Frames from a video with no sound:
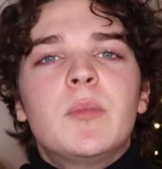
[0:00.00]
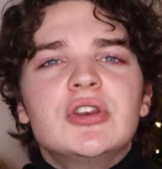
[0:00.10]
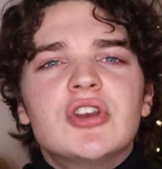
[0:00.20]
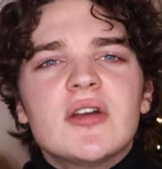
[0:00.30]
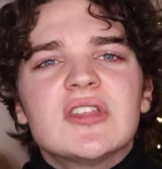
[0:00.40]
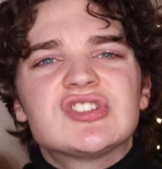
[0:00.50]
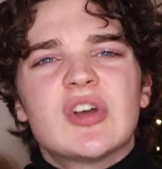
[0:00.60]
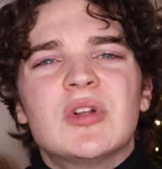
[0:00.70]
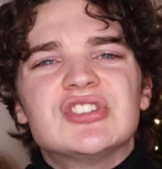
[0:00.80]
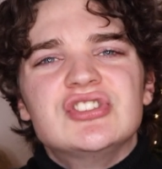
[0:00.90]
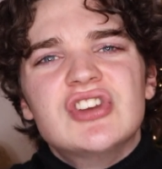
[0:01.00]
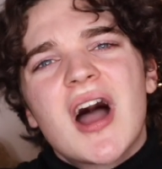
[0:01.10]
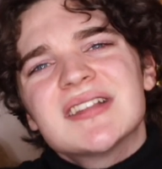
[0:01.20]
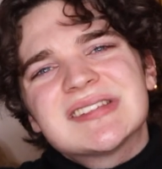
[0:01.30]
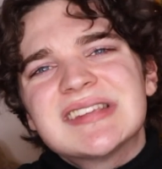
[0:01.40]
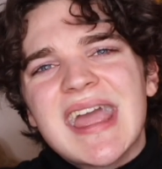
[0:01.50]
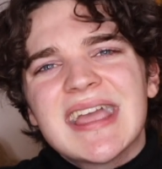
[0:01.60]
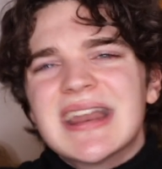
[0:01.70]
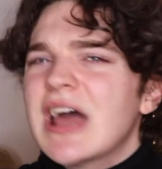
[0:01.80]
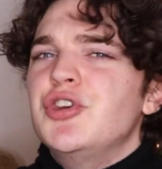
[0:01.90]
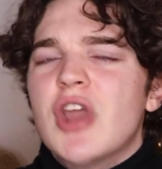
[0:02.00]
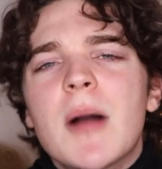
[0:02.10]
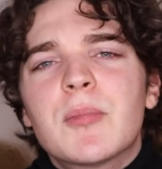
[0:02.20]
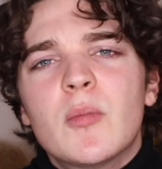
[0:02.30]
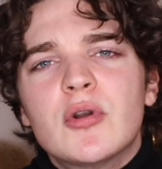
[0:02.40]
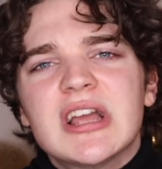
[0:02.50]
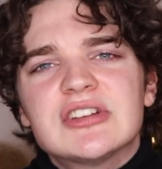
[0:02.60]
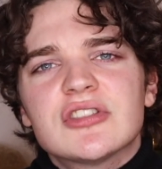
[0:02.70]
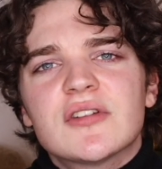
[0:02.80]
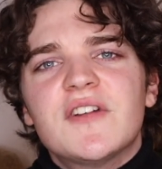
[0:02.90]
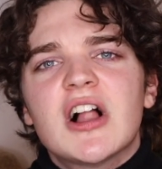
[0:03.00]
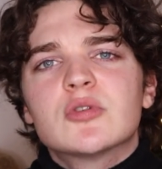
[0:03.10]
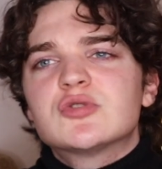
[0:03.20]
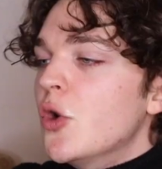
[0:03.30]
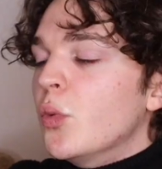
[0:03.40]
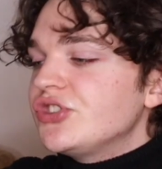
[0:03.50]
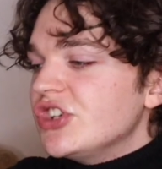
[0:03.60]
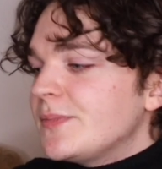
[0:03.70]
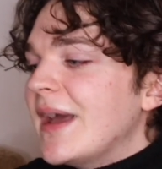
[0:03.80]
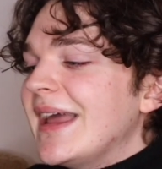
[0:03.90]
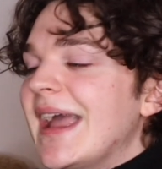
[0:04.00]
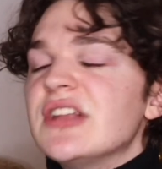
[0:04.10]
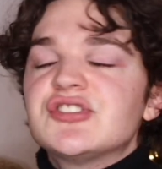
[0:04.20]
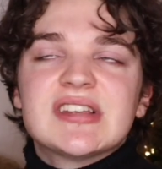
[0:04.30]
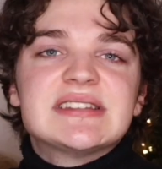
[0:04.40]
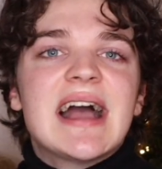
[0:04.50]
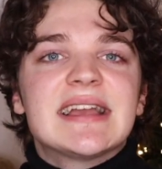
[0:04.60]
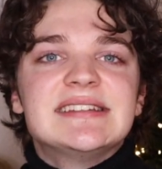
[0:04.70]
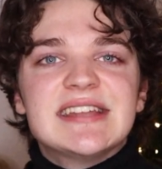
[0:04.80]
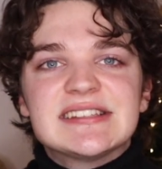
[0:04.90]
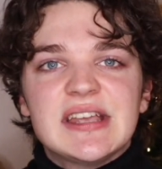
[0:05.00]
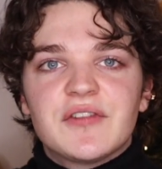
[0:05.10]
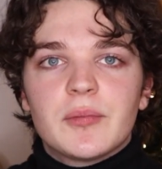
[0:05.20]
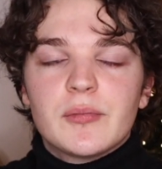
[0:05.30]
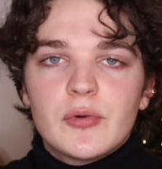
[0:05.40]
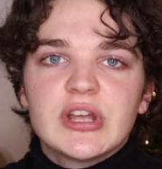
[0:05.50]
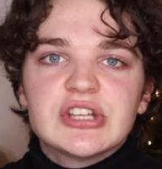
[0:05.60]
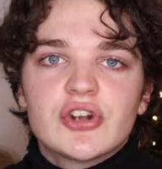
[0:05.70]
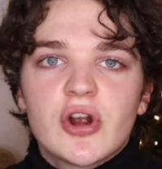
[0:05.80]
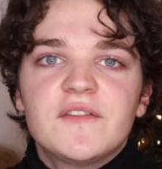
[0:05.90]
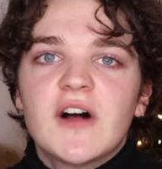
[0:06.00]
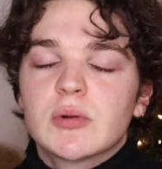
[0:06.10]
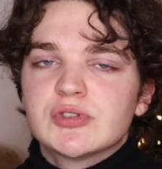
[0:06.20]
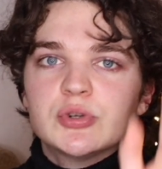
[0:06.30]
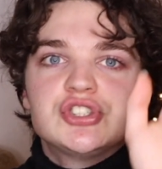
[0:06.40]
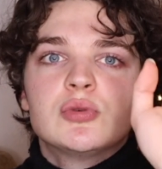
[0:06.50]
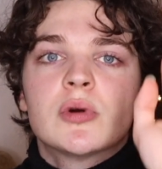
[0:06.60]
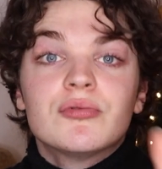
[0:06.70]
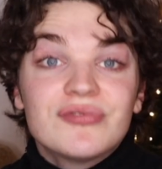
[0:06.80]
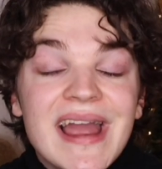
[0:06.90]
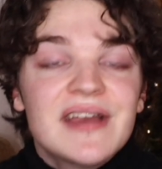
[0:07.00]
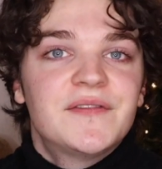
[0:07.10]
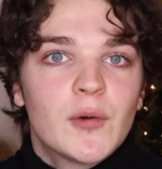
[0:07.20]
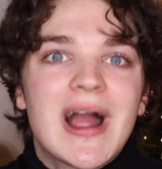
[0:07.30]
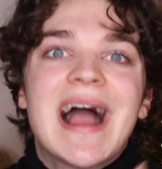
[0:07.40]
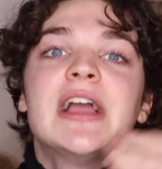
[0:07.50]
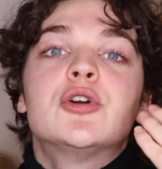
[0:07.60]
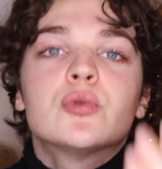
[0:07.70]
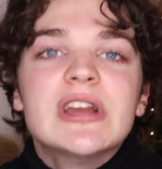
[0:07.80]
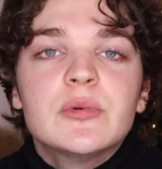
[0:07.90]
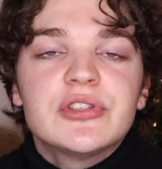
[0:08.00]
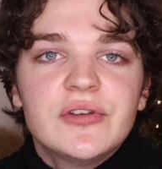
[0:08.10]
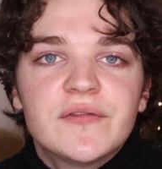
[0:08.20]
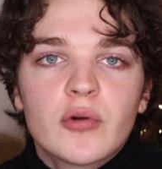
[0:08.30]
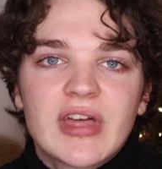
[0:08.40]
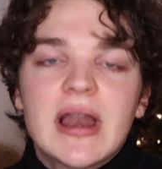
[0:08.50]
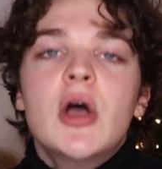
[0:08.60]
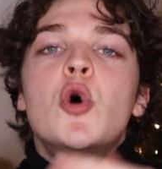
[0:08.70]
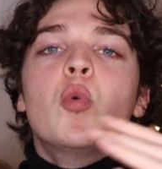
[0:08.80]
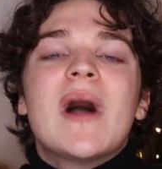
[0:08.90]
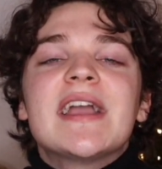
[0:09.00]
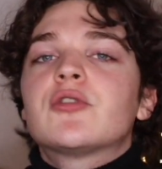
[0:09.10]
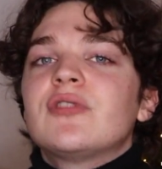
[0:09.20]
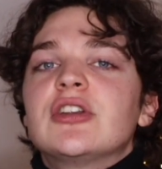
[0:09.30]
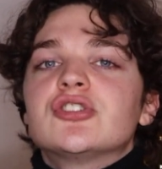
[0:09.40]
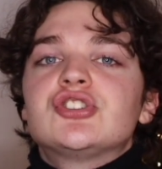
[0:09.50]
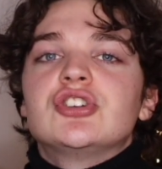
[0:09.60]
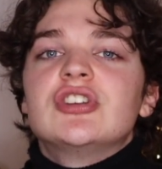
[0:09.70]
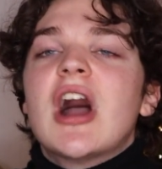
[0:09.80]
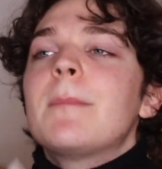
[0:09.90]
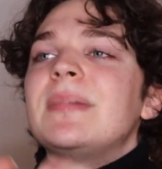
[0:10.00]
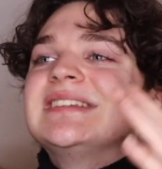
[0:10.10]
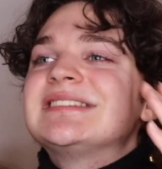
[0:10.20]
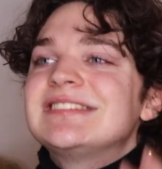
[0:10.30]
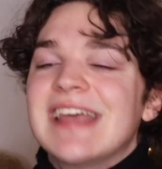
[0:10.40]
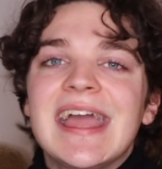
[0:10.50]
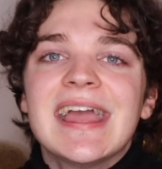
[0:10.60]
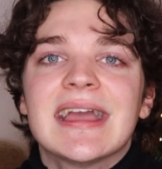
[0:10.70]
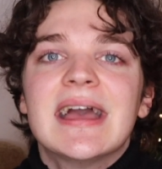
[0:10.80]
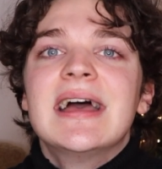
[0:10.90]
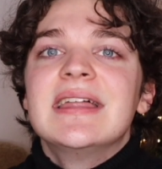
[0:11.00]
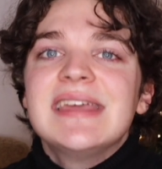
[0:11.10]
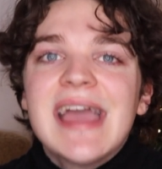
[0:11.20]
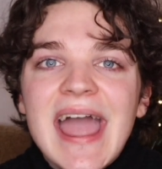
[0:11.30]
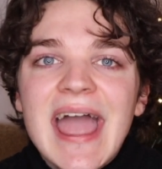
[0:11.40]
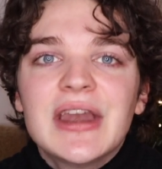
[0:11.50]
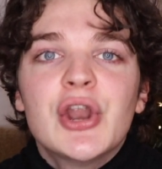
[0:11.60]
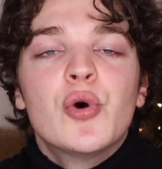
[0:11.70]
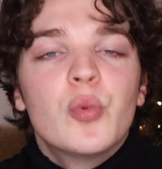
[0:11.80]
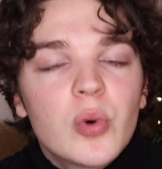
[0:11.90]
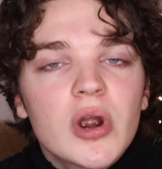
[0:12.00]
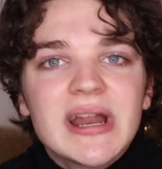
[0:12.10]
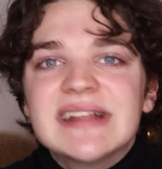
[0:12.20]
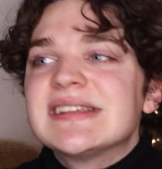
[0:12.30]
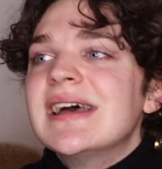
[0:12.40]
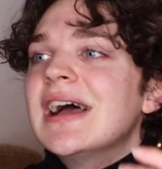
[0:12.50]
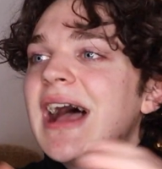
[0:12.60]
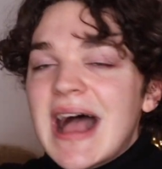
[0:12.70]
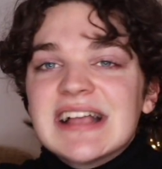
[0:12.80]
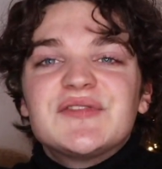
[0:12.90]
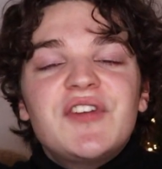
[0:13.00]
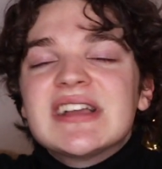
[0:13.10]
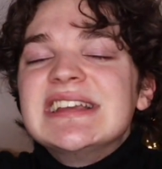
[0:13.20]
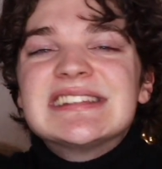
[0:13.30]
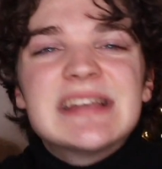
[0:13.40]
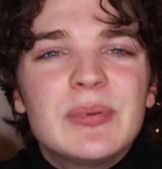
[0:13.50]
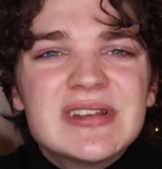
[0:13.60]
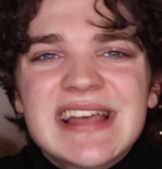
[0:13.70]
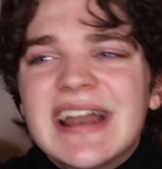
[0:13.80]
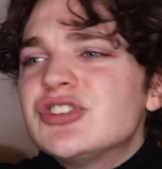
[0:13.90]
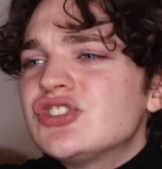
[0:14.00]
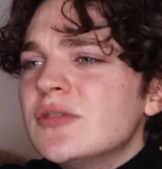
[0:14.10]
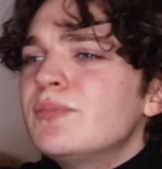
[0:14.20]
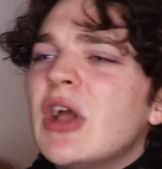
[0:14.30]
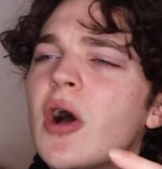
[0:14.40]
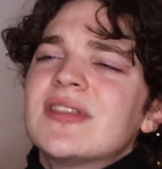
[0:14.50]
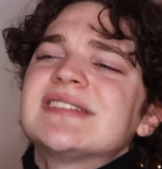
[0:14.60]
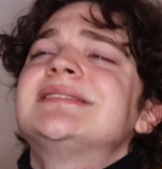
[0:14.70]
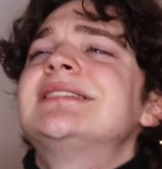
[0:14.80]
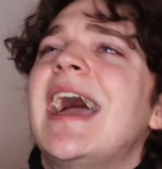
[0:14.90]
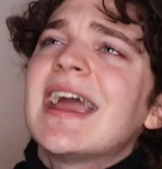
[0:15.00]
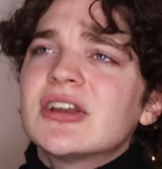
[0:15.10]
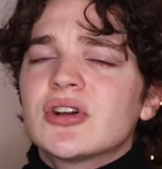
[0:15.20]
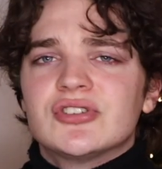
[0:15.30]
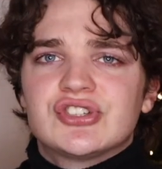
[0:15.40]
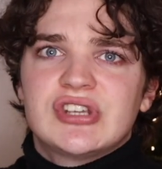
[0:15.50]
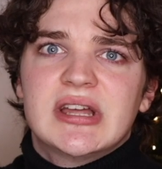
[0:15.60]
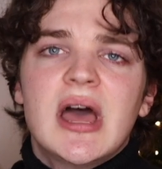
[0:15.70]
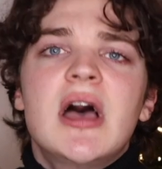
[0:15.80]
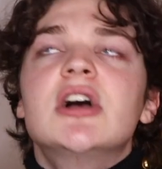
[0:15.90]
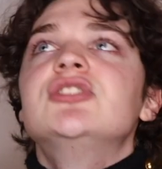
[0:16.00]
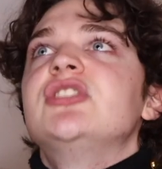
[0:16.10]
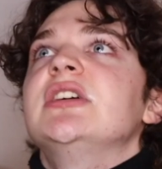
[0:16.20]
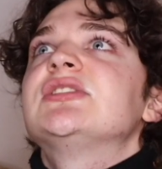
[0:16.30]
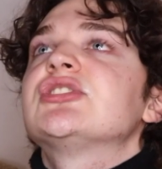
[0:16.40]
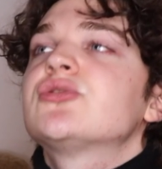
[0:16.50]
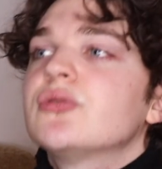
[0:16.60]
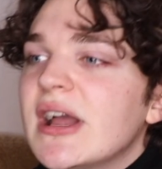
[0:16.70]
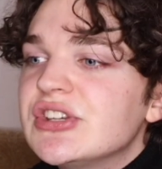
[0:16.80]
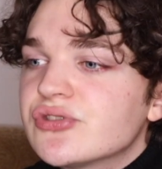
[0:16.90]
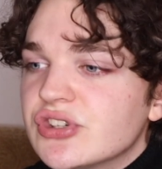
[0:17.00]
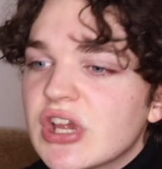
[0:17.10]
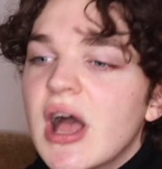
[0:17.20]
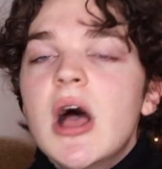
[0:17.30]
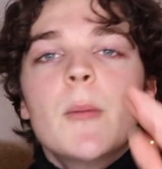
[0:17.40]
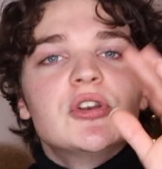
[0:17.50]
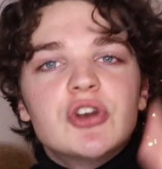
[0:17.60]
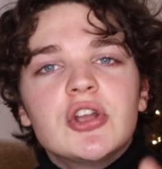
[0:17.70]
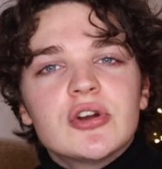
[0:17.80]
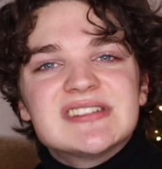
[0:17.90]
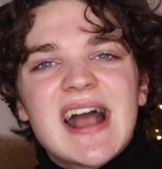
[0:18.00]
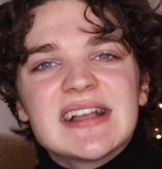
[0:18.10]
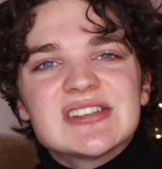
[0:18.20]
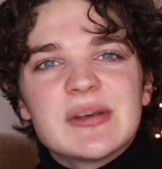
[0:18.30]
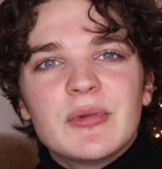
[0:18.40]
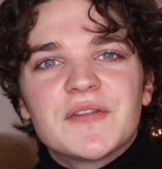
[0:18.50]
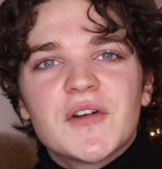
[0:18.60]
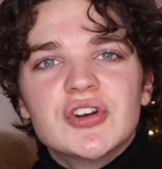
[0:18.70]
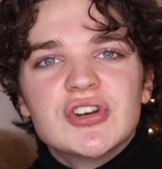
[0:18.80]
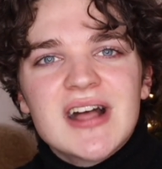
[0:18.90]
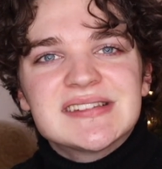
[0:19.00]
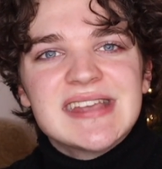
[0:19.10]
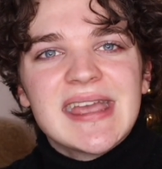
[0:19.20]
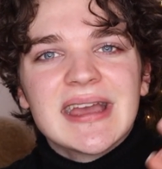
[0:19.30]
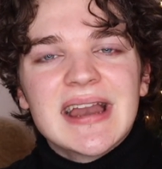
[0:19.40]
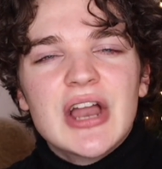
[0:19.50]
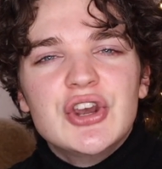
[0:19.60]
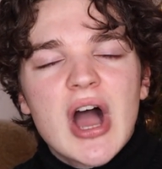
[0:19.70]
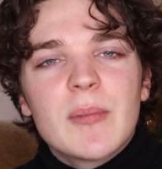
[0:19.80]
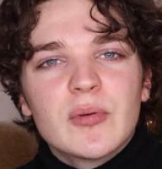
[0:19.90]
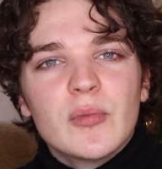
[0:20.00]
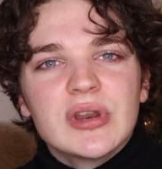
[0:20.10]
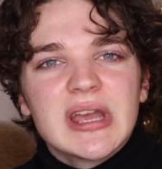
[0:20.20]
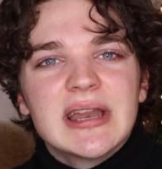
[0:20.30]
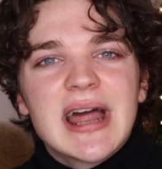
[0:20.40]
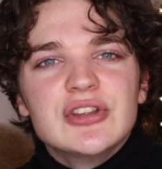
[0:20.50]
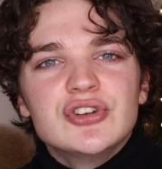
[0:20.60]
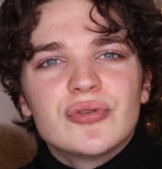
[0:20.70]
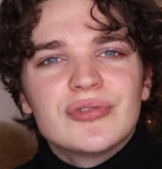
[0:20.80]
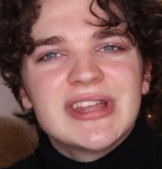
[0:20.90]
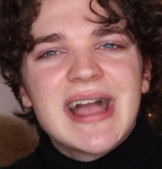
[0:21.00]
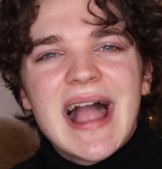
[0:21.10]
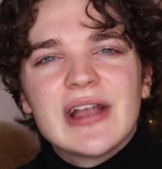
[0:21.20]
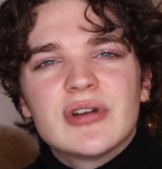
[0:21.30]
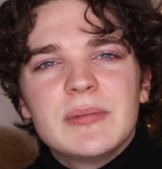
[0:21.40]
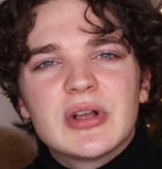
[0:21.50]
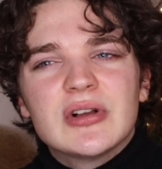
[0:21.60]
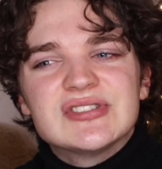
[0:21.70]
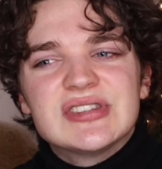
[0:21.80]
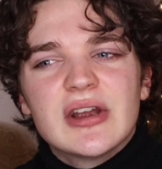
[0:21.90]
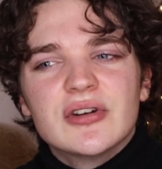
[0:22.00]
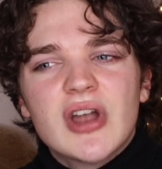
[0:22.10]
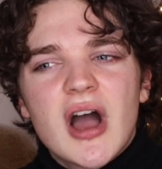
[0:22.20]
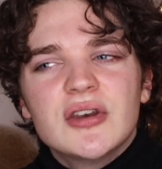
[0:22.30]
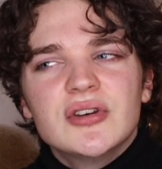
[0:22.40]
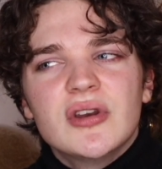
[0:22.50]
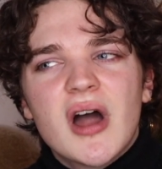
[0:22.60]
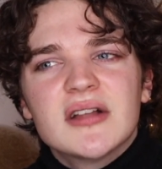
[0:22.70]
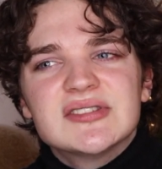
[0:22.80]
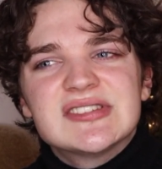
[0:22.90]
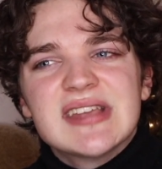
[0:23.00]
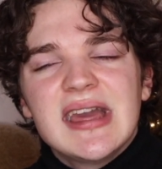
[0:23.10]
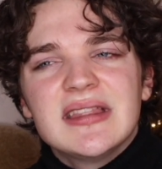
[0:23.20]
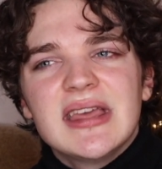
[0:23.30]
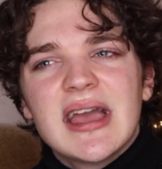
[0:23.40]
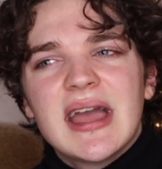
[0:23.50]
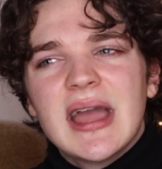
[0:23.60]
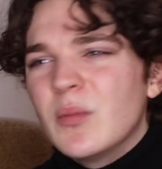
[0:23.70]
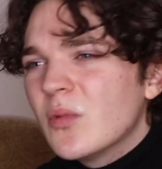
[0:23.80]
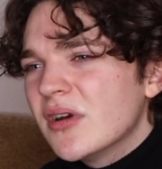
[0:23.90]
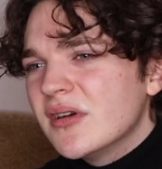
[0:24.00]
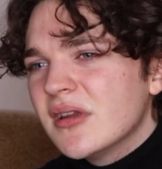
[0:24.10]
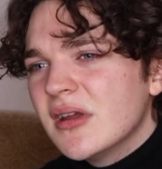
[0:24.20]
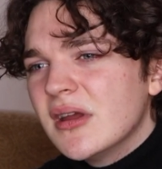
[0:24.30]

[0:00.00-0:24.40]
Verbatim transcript: But now that someone's not saying it and not promoting it to their followers, which you spent ages attacking Dixie for promoting it to her followers, which you were right for. I agree with you for that. White creators should not be saying the N word. It's as fucking simple as that. It shouldn't be all this technical shit. Jesus Christ, Trisha. But now you're attacking someone for not saying it and not promoting it. And you're really angry because they're not not saying the M word?